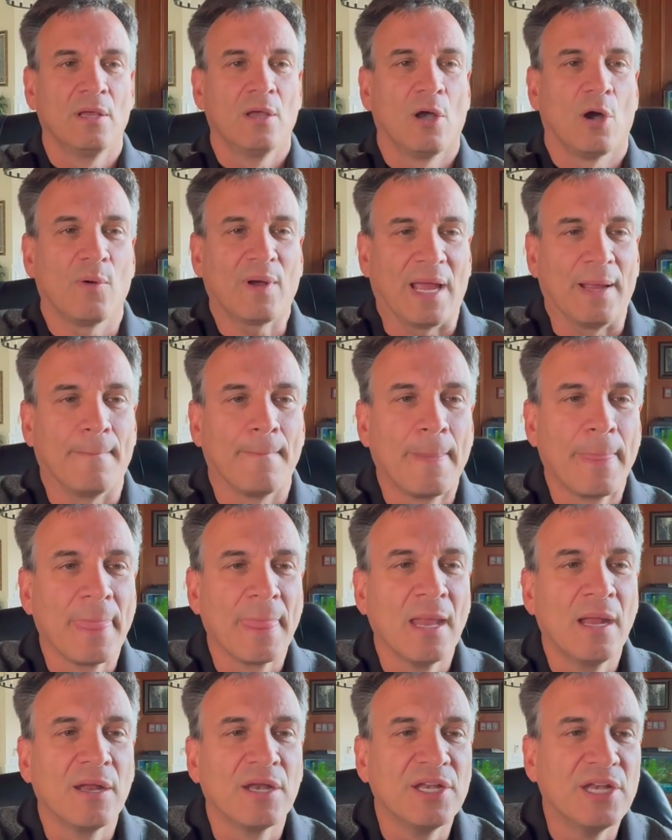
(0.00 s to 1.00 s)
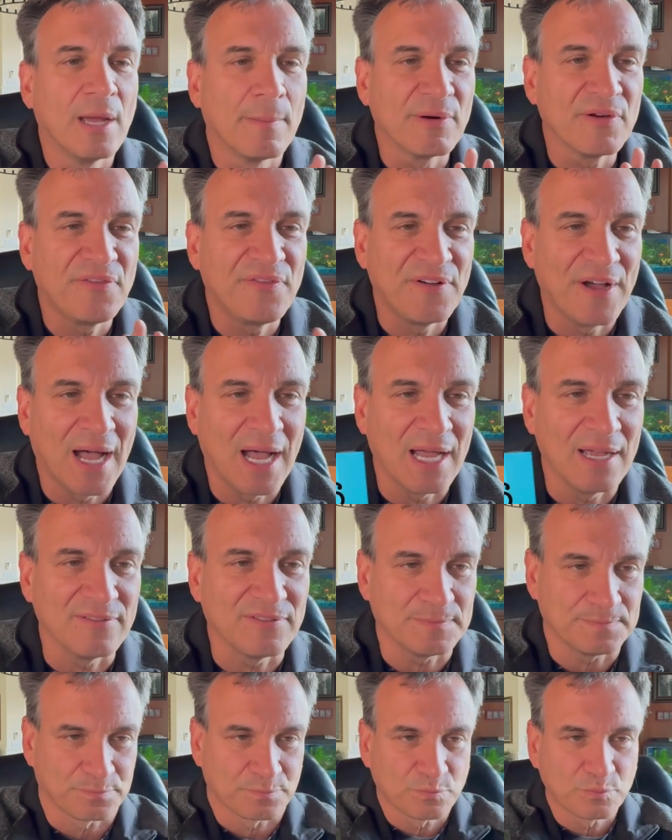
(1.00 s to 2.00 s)
Okay, number 5.
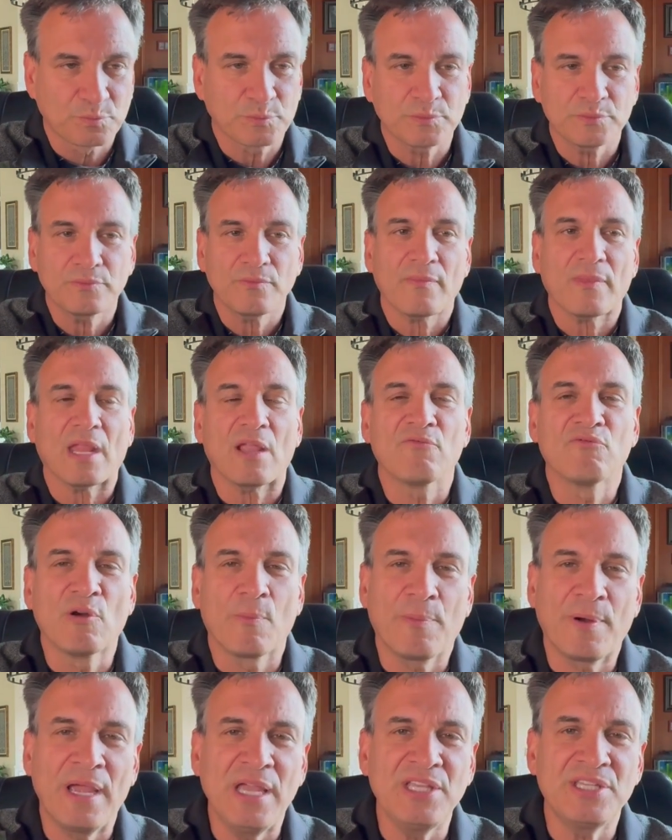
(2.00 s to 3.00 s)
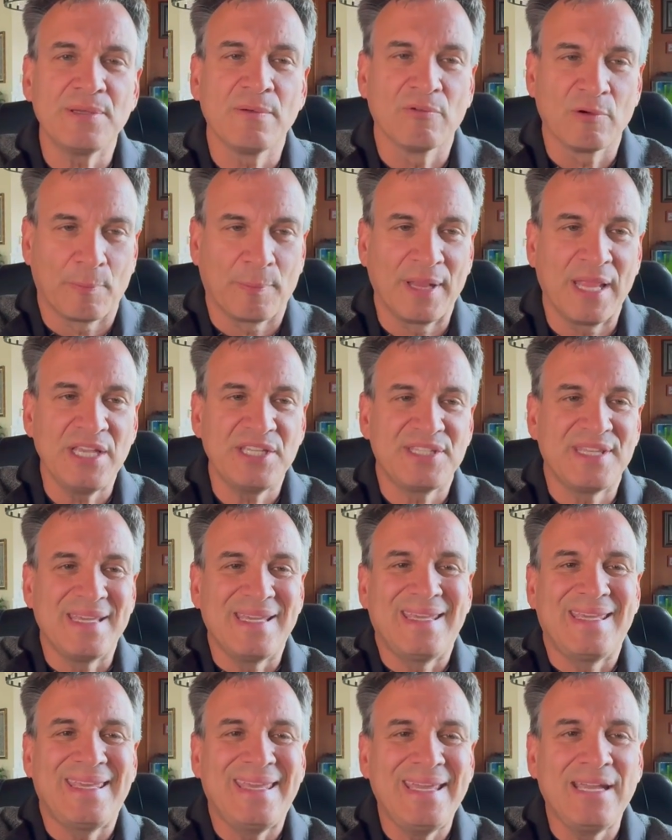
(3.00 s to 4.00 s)
Replace
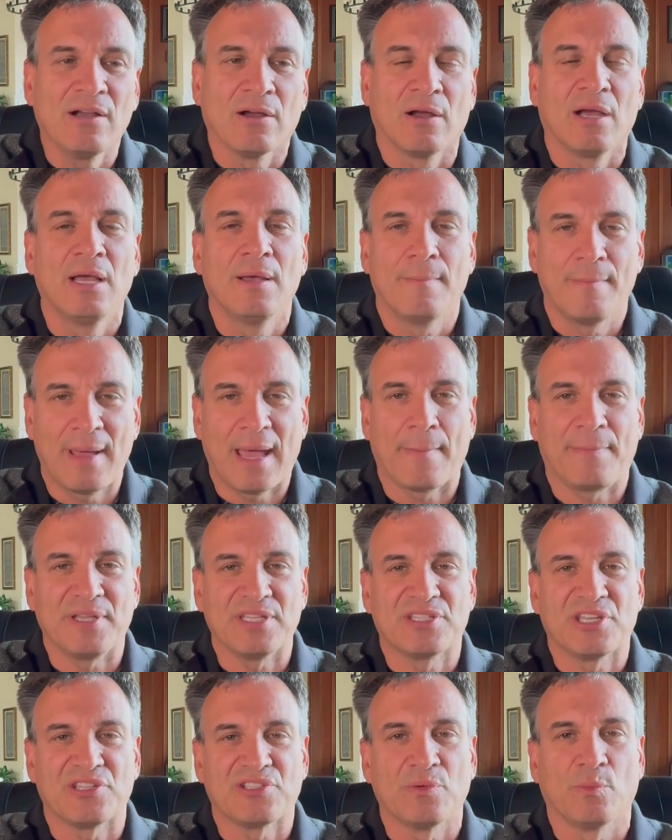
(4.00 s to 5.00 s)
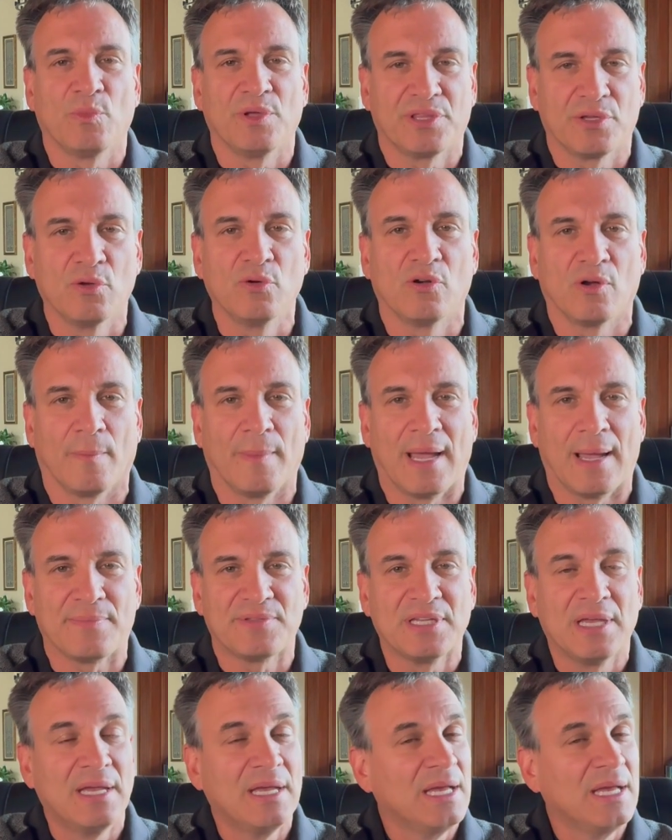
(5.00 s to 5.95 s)
the Here mapping system with Google Maps.